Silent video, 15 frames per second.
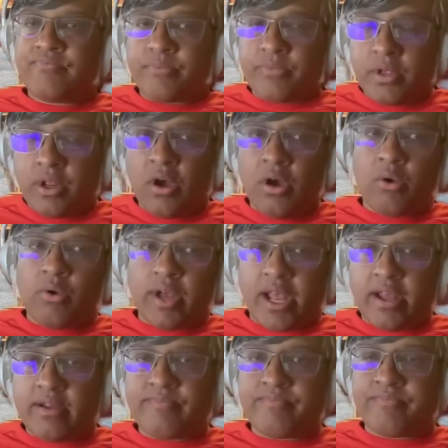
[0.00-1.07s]
you know,
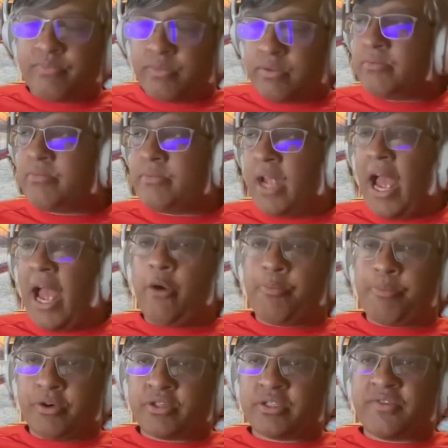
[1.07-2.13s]

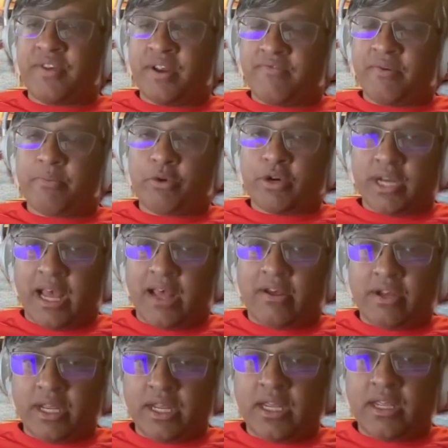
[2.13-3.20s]
outbursts of infant
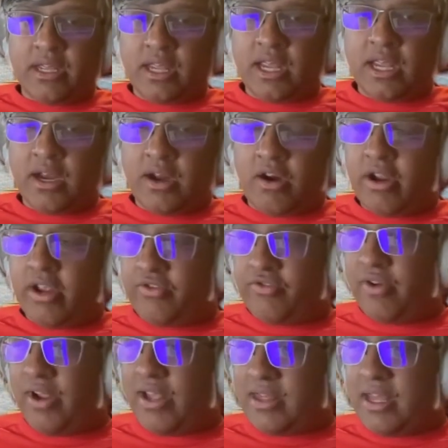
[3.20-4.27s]
mortality in our
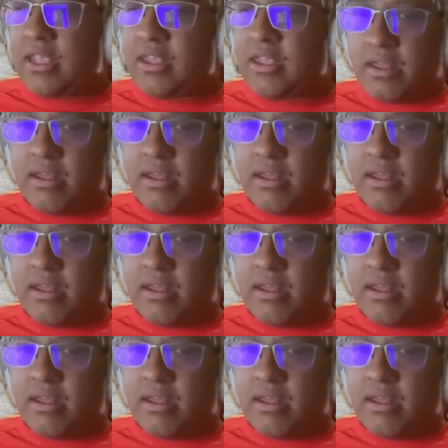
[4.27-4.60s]
history, I think.